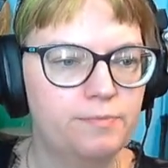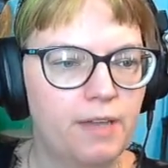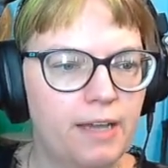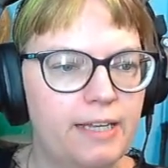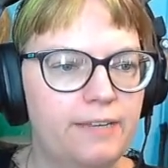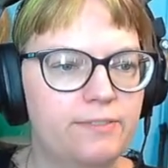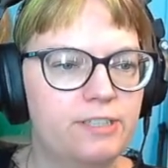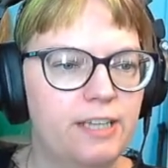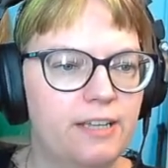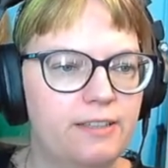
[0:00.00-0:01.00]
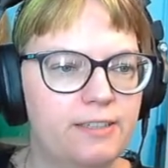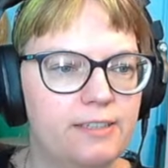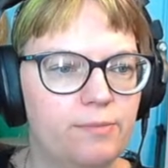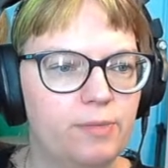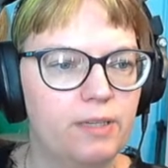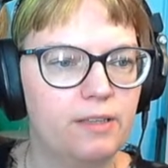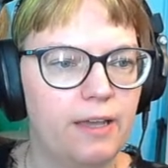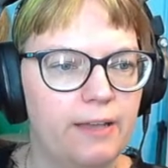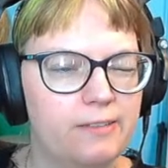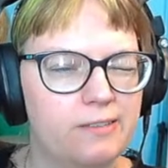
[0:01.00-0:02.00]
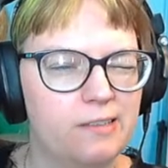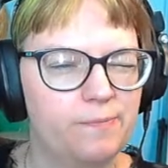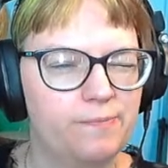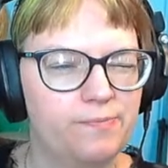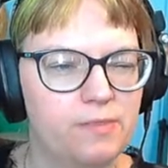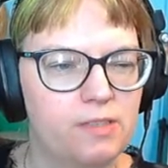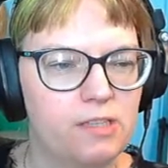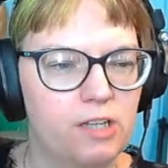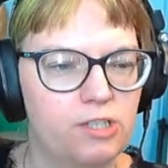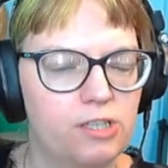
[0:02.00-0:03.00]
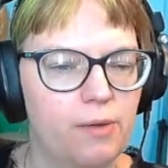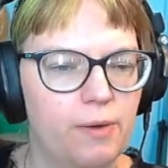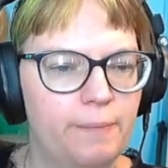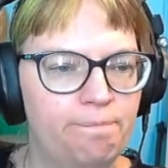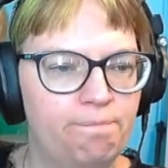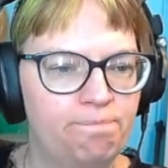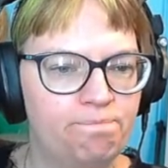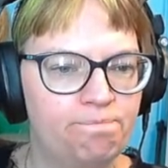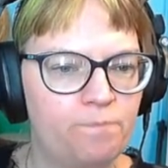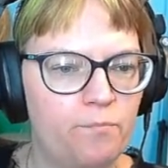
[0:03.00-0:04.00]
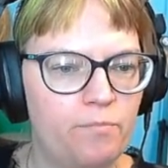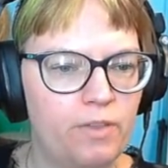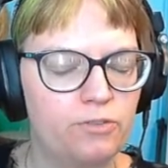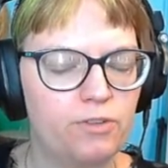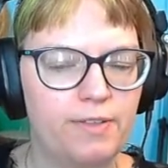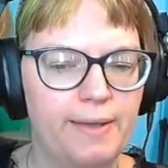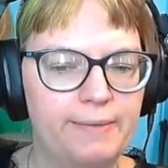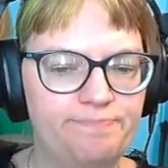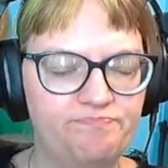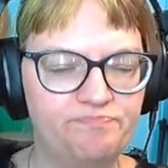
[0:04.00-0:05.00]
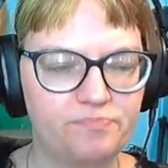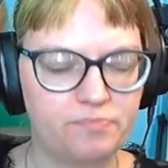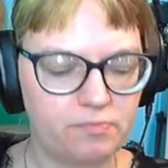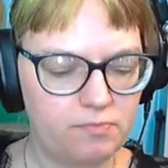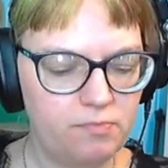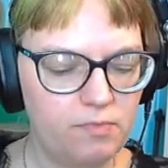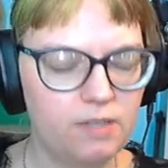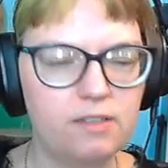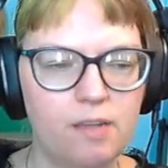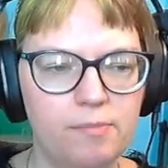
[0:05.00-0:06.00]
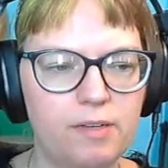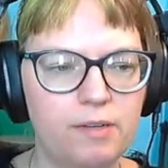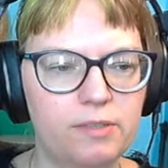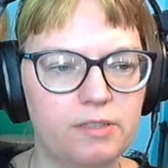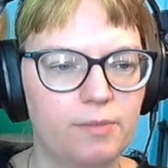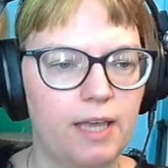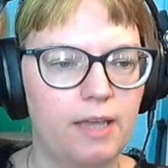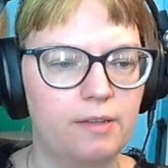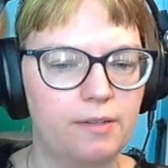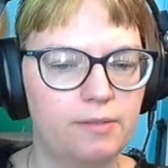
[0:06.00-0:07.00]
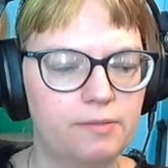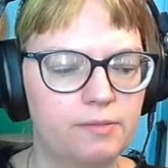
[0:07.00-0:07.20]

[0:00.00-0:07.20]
I can even stand this to be like touch slower. Let's try that. It's not, it wasn't bad though.